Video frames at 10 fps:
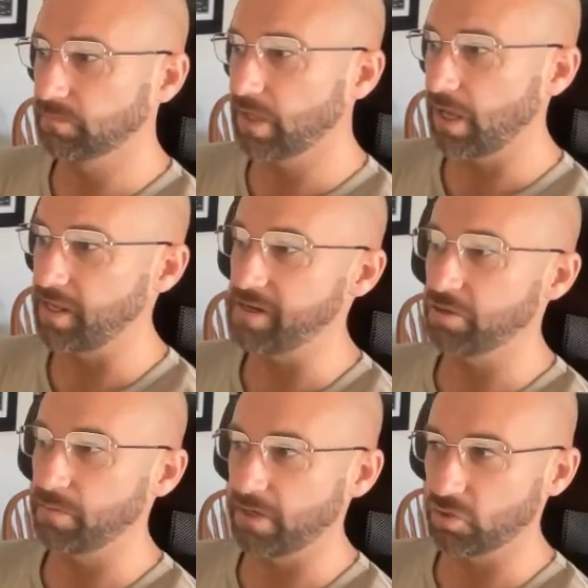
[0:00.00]
I entered
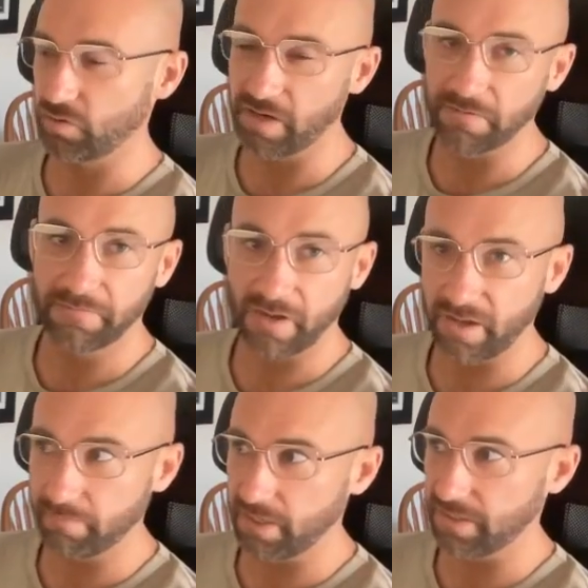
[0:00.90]
my trade 5
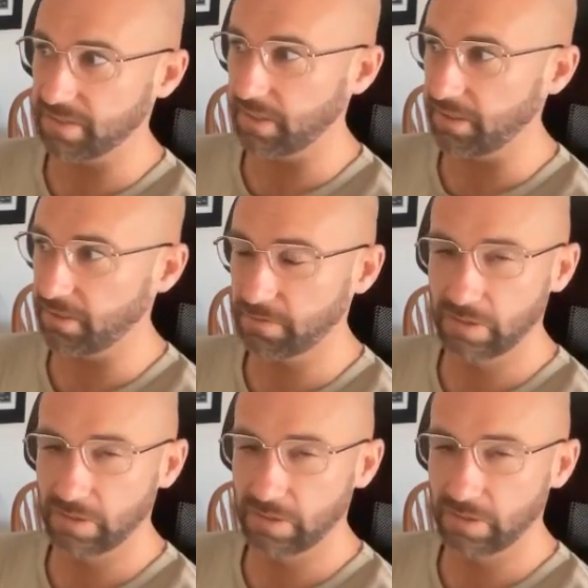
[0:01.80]
minutes later.